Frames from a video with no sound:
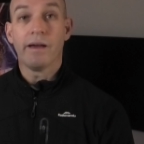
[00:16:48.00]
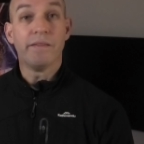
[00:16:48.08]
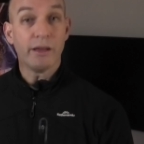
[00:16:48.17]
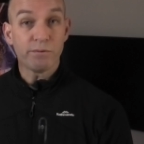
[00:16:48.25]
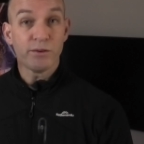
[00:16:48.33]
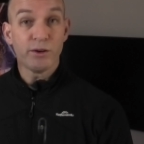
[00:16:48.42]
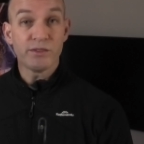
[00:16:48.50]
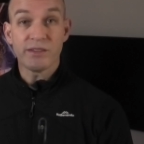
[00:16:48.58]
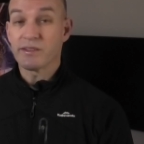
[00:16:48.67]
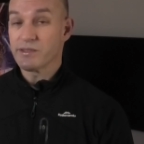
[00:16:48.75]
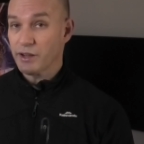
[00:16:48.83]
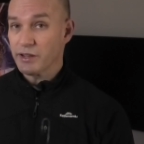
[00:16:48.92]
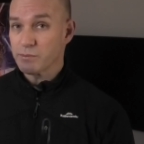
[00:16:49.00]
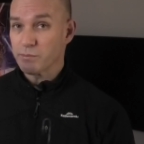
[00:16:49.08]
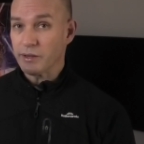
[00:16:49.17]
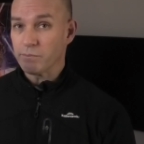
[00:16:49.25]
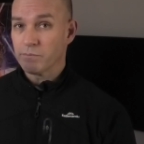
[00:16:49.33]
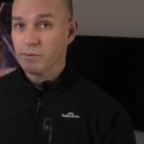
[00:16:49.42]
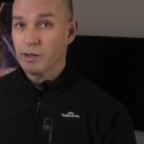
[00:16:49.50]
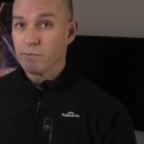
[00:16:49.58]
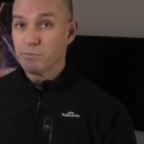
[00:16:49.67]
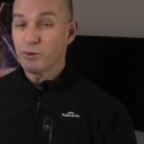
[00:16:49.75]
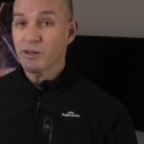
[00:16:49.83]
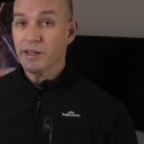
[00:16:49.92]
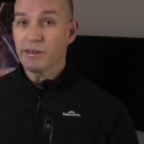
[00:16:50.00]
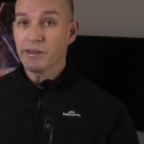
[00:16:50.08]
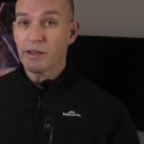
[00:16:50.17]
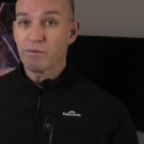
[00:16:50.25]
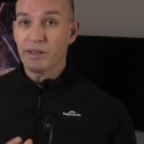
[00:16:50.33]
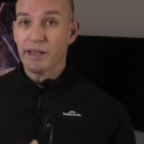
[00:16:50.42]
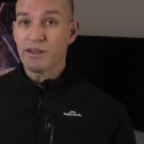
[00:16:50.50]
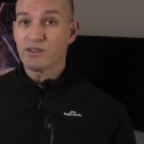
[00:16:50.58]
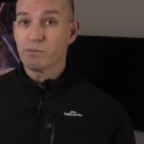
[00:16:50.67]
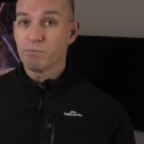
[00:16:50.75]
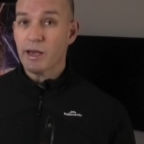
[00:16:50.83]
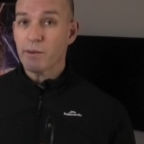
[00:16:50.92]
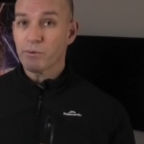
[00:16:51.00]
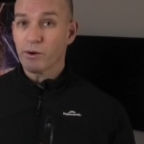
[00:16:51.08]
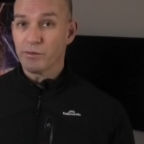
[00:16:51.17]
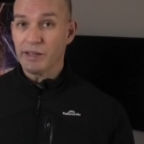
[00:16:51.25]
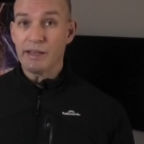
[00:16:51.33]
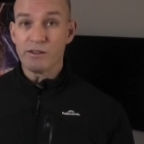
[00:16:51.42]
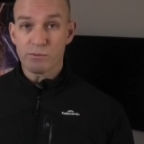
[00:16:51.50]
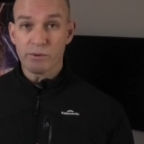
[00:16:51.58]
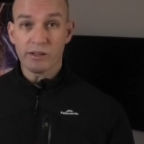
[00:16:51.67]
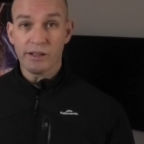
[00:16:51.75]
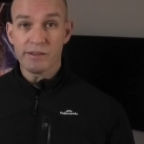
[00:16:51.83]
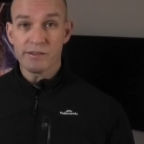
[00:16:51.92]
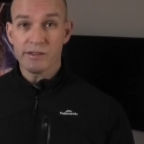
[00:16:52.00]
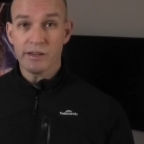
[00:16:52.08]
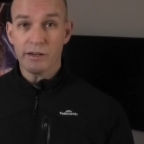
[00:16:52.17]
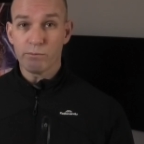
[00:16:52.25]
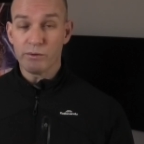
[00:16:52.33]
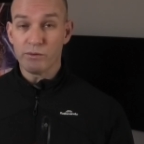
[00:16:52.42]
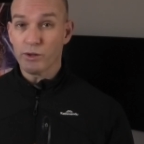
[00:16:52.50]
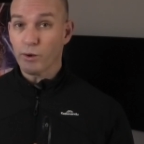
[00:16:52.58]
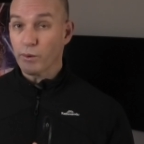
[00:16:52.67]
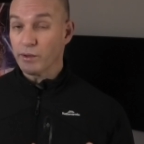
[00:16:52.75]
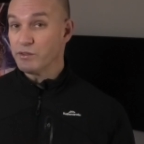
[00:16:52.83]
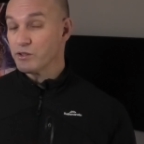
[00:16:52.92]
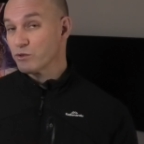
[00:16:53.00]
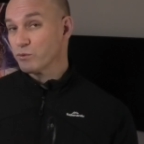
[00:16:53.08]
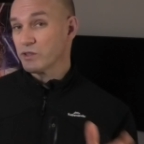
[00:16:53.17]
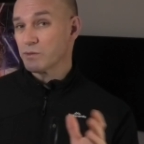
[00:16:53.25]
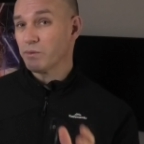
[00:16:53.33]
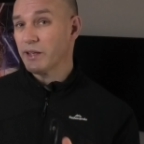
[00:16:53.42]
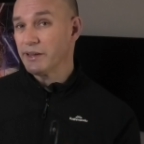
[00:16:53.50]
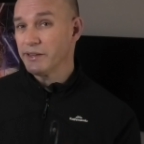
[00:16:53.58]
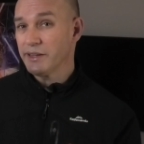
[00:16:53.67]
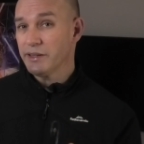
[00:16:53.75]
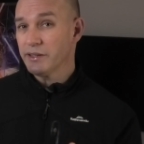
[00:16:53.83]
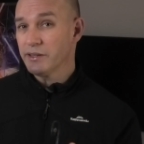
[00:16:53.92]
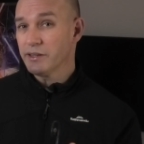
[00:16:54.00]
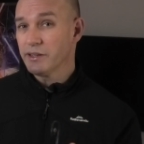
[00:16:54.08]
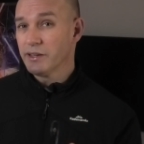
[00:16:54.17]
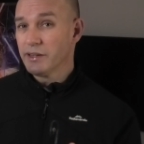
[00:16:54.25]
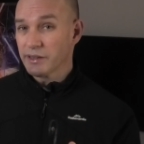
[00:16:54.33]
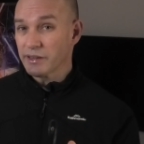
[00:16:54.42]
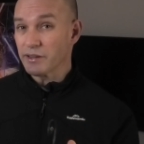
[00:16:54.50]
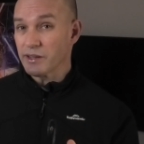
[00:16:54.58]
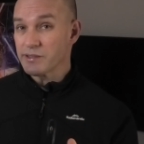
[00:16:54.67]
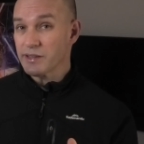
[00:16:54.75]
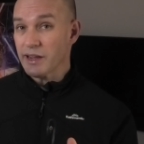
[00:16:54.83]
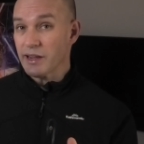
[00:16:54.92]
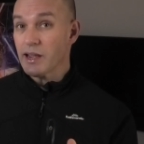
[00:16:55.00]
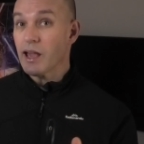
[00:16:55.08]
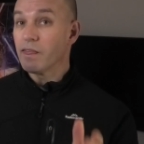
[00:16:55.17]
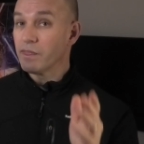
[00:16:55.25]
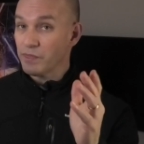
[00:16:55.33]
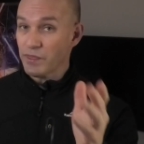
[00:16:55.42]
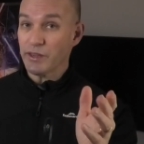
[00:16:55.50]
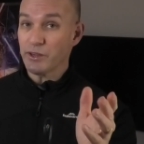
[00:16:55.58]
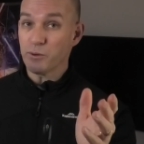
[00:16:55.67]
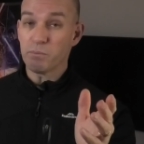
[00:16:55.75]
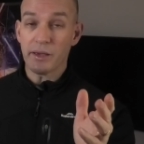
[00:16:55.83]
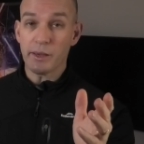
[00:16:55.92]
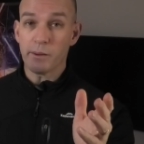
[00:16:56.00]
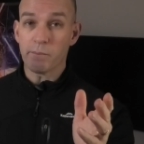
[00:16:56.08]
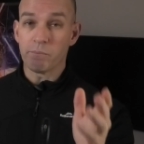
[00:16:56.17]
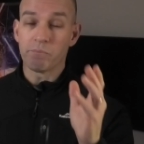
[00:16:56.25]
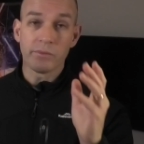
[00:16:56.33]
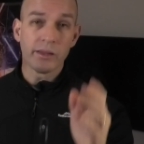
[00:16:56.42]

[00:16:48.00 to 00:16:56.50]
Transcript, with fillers: And that first excites me. Built-in navigation map on the instrument cluster with no additional display needed. Can I say, thank you BM.